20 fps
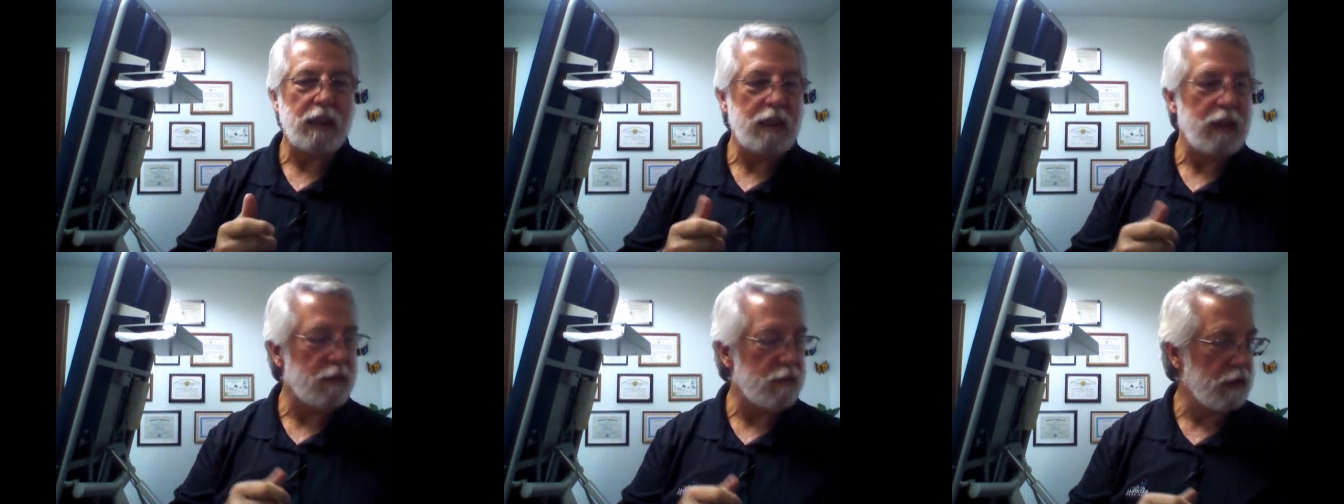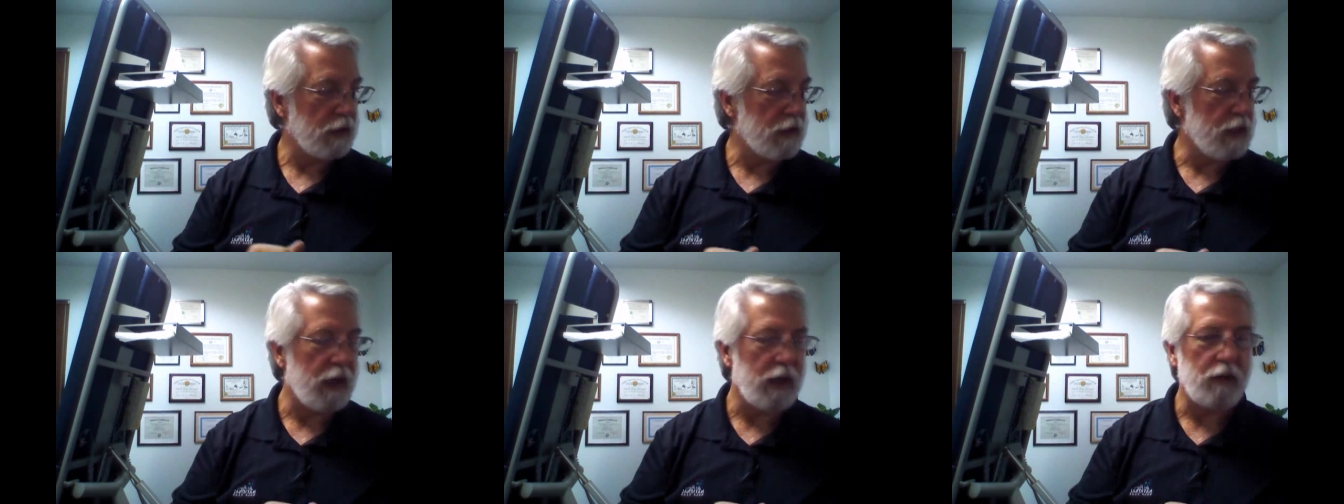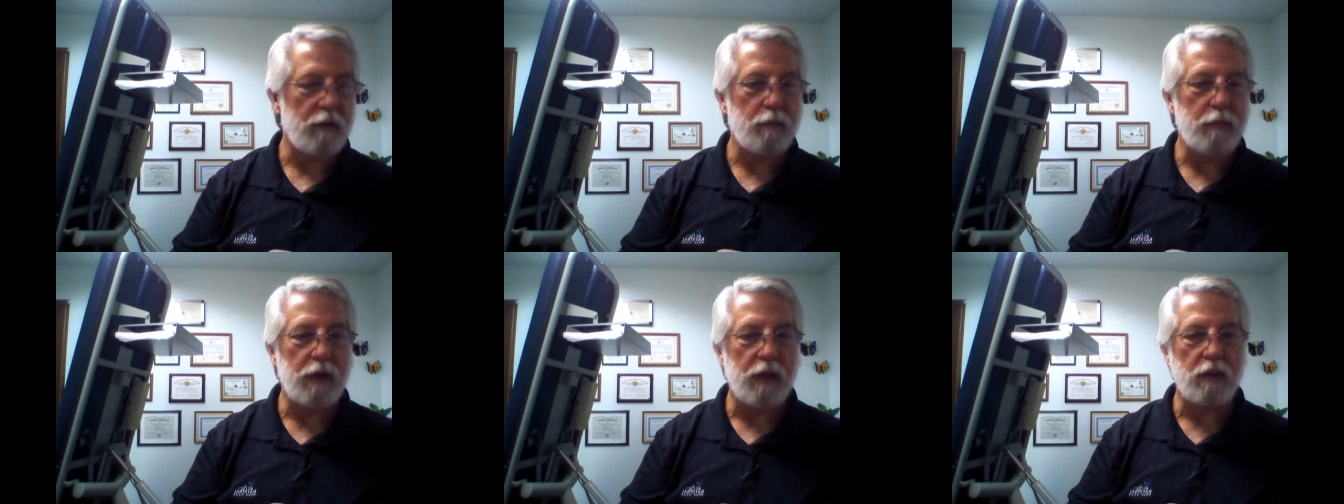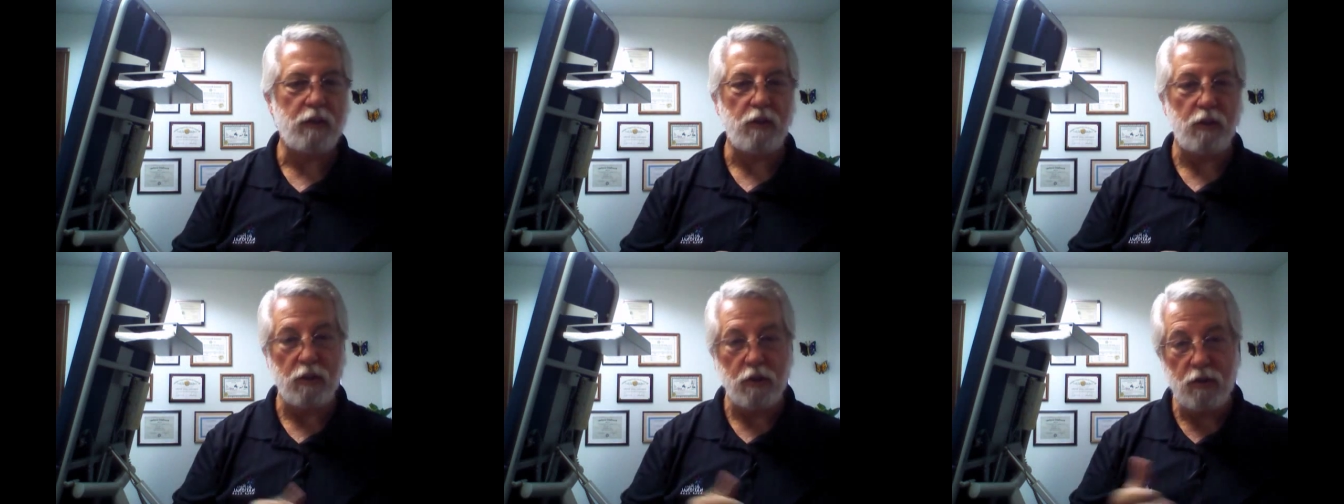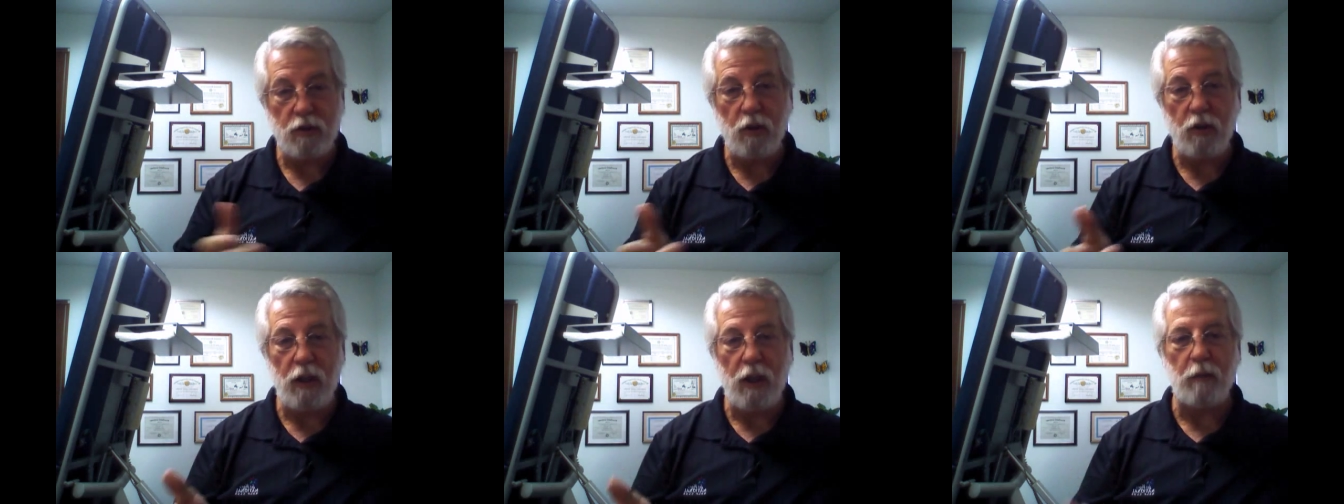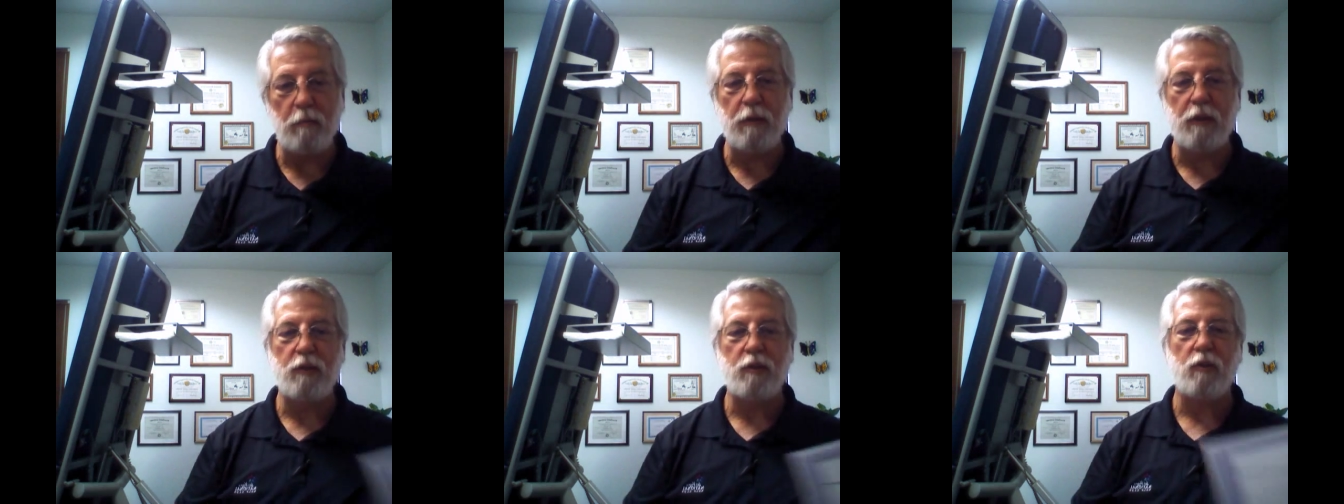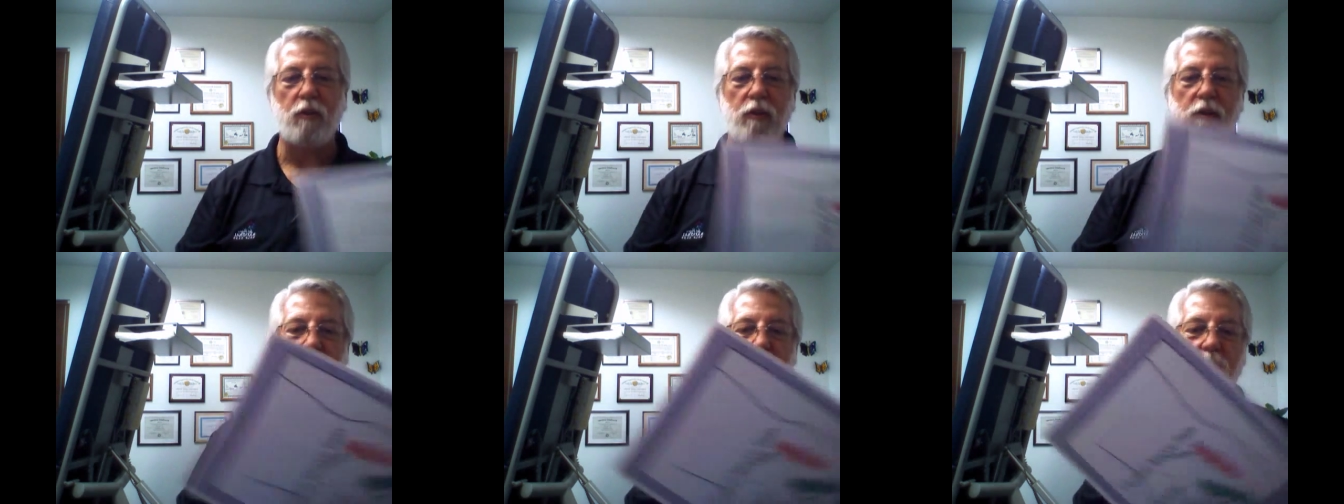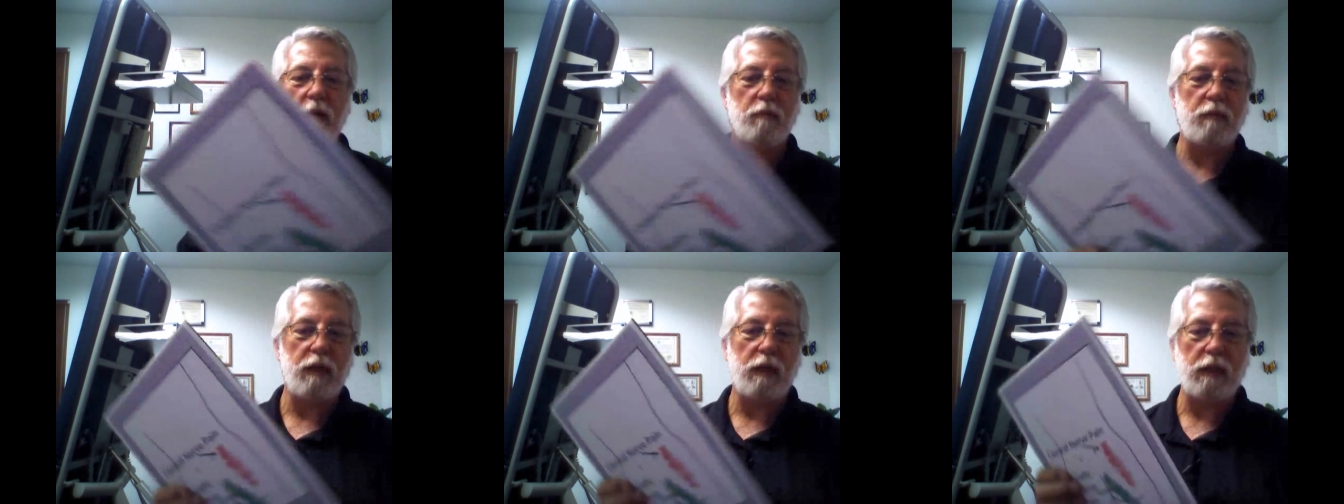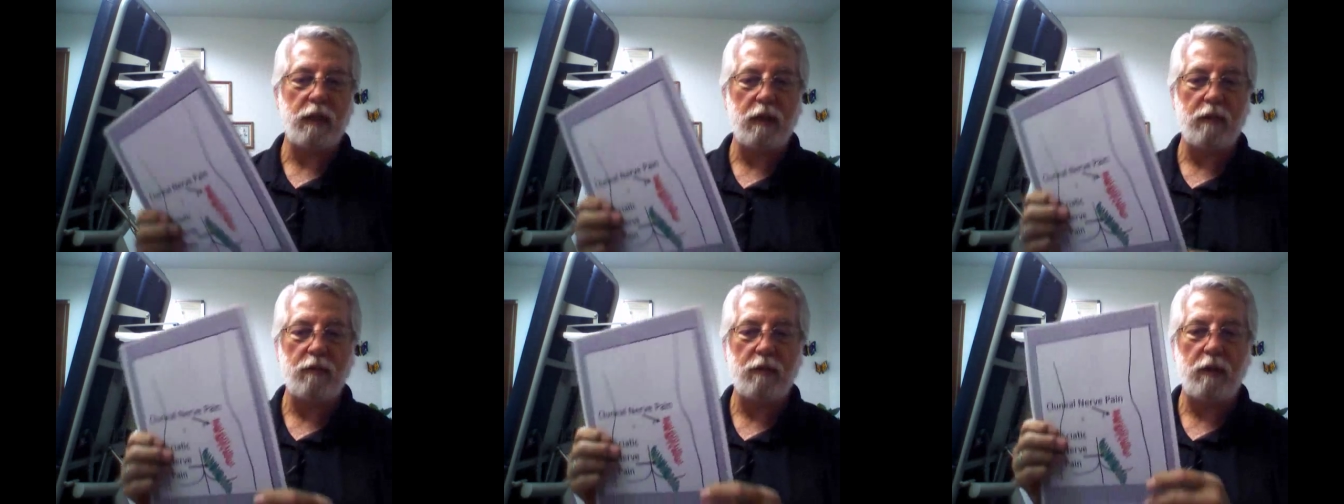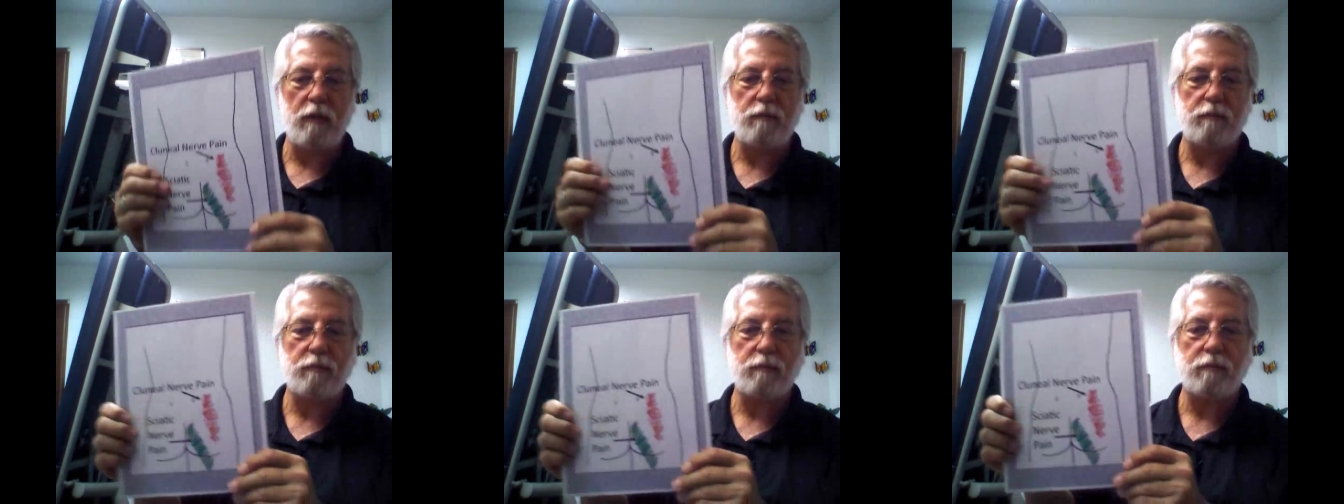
a different kind of picture. So let me show you something different.